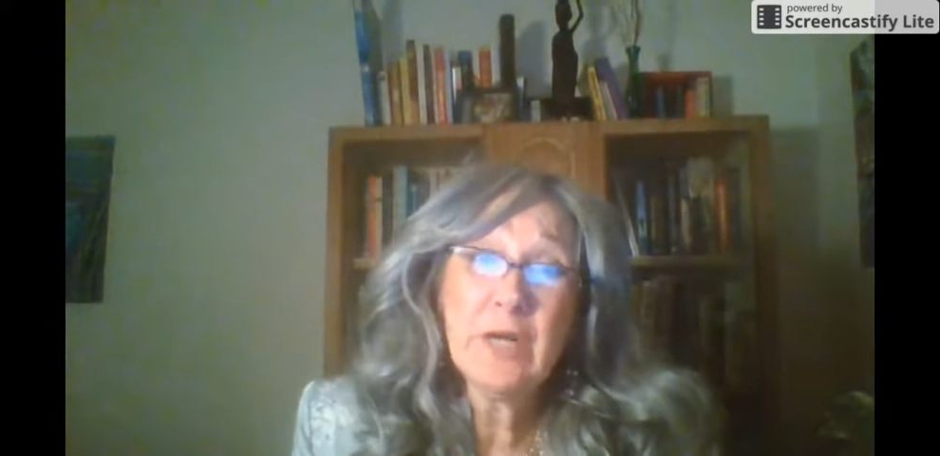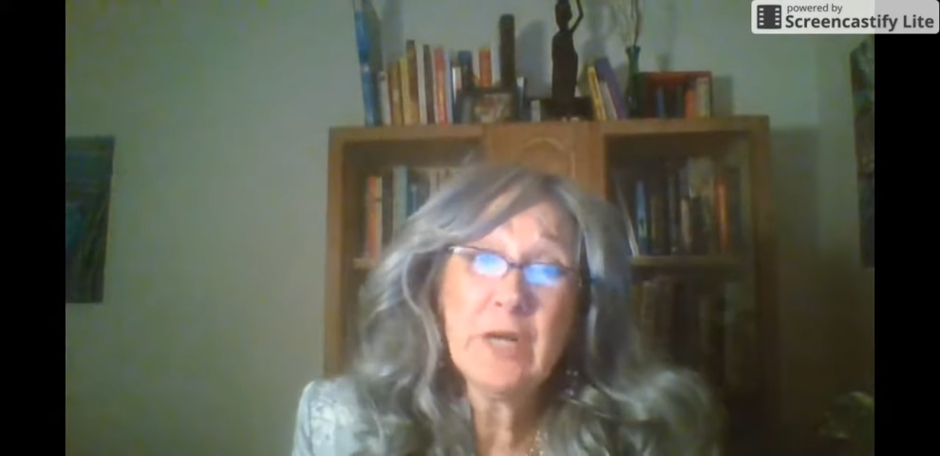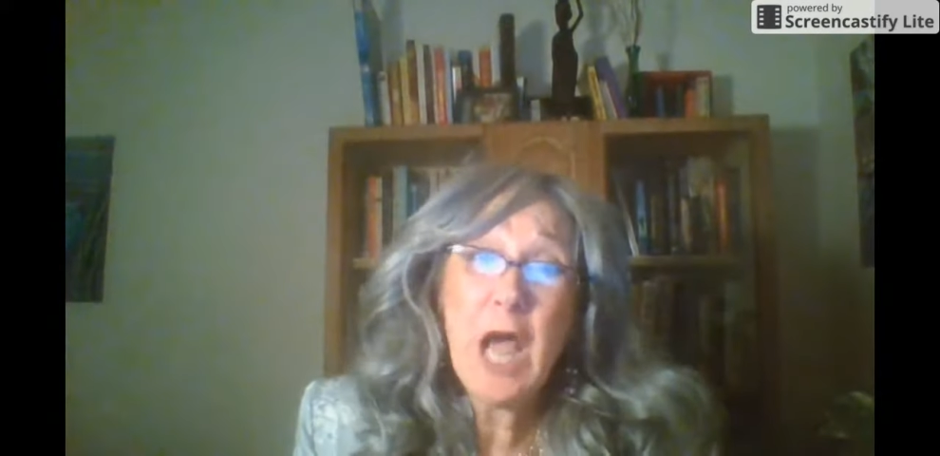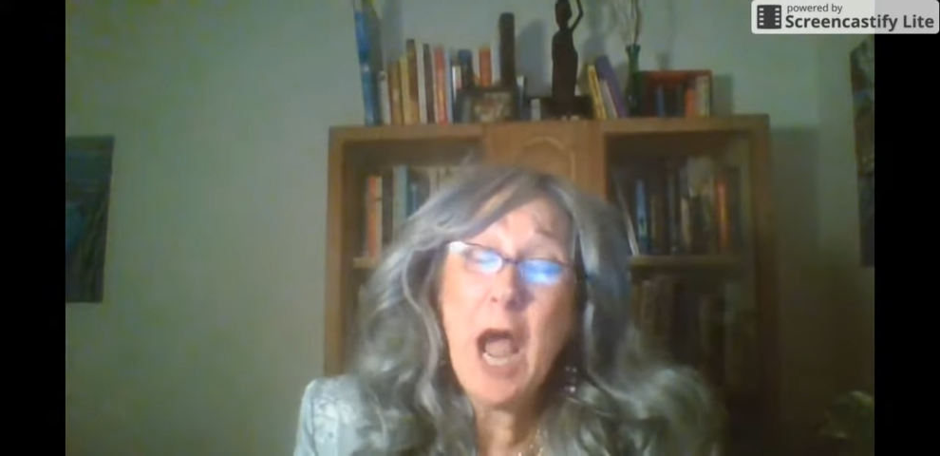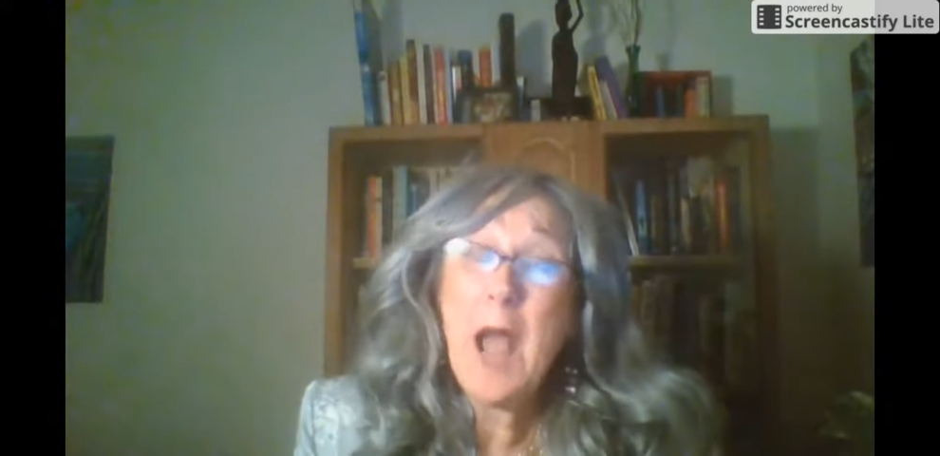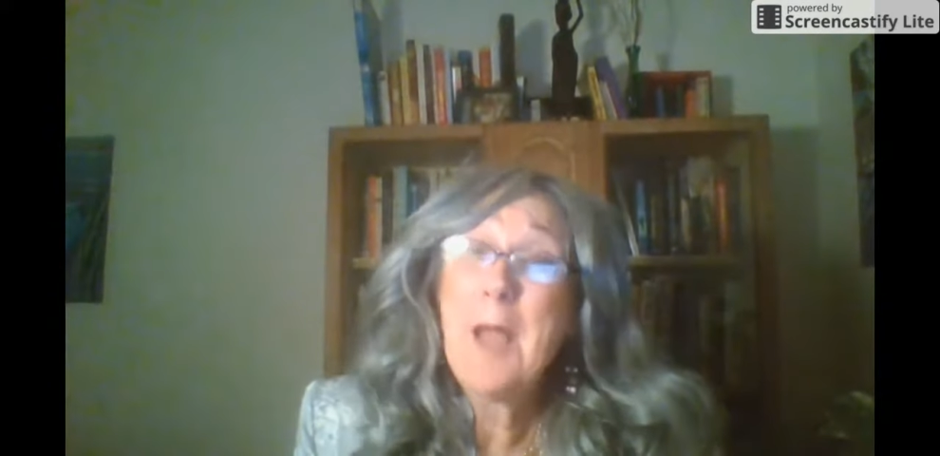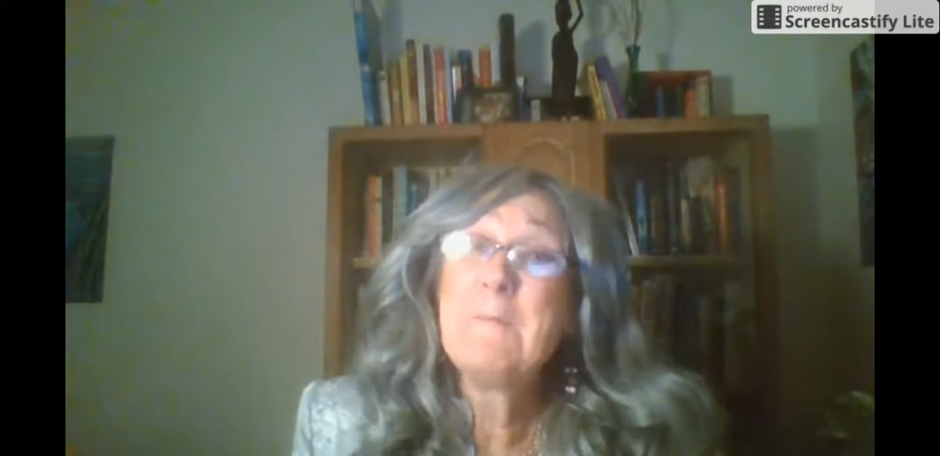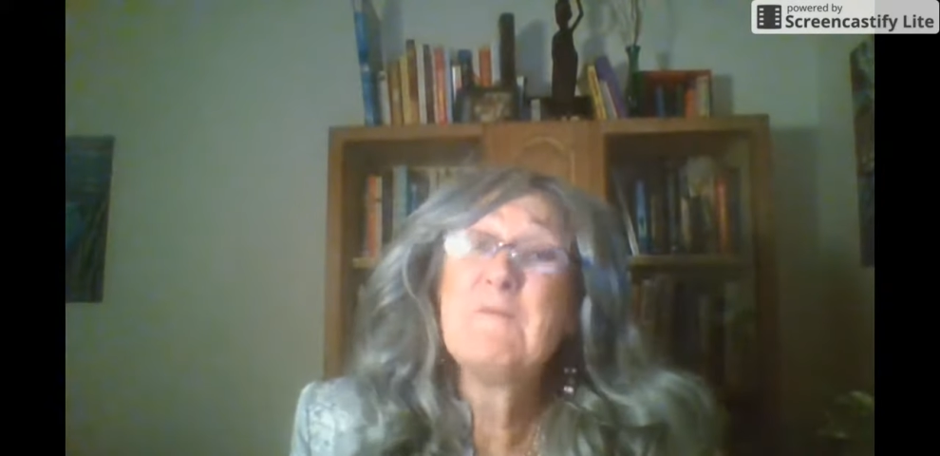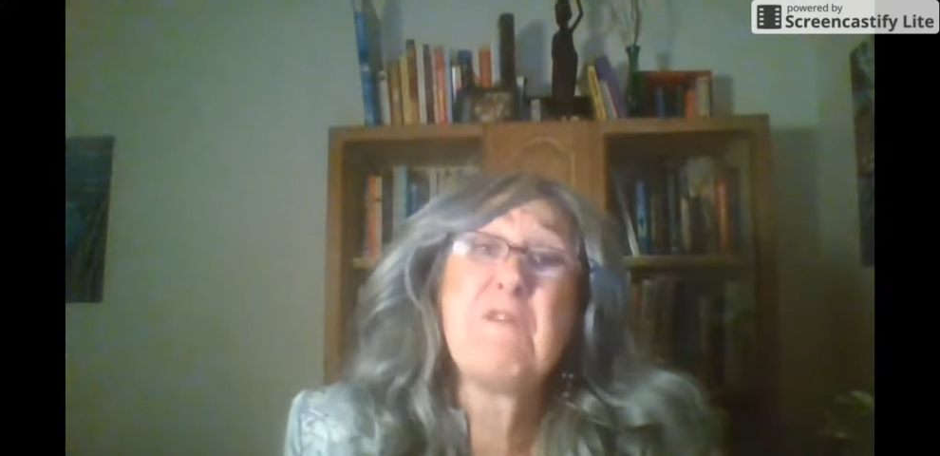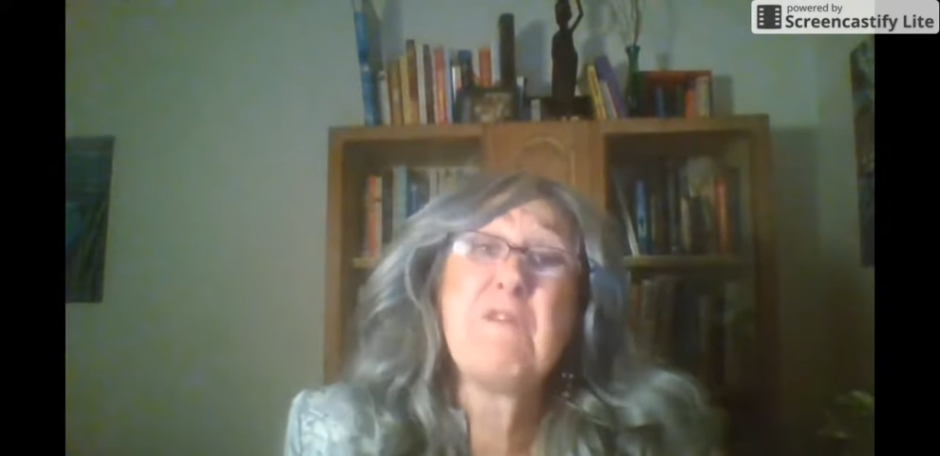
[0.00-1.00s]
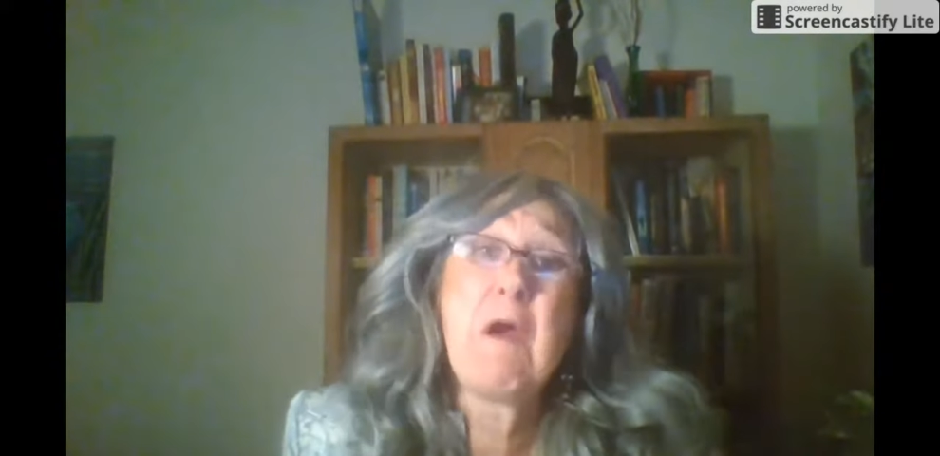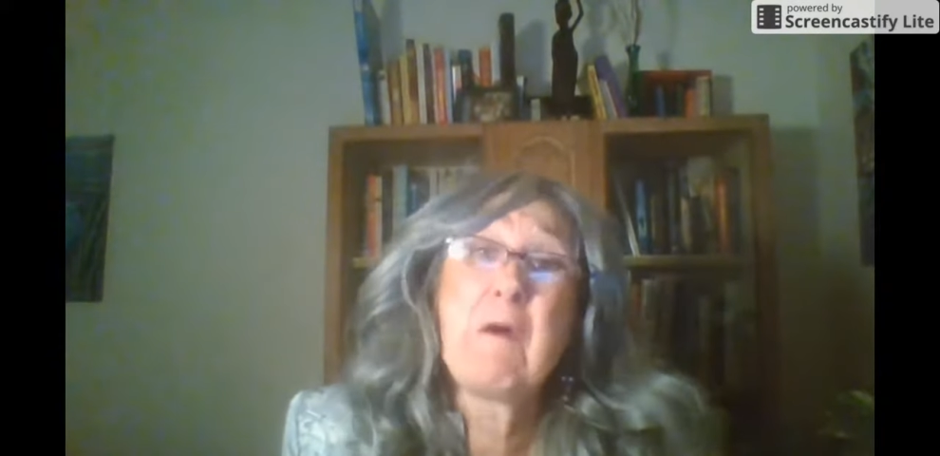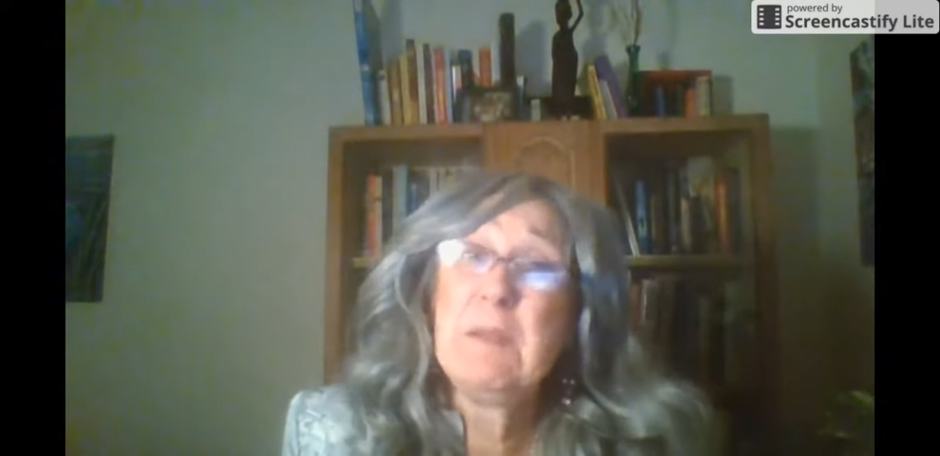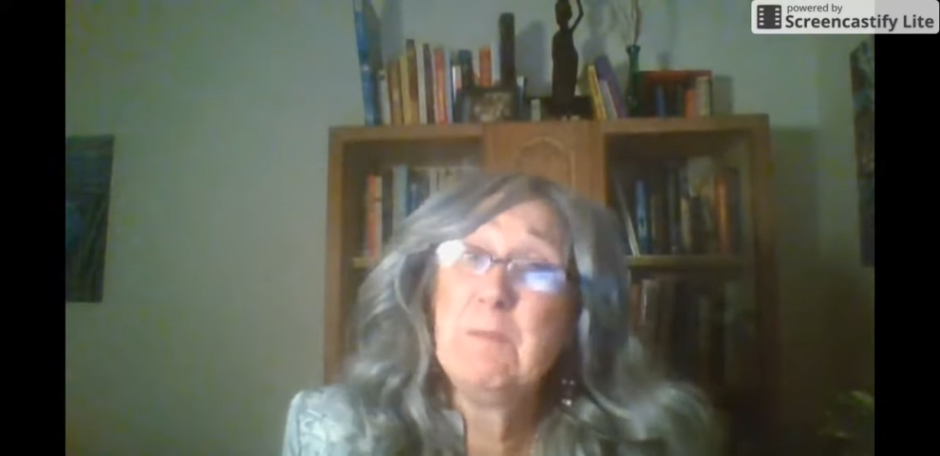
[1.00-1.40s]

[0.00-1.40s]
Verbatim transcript: and I'm very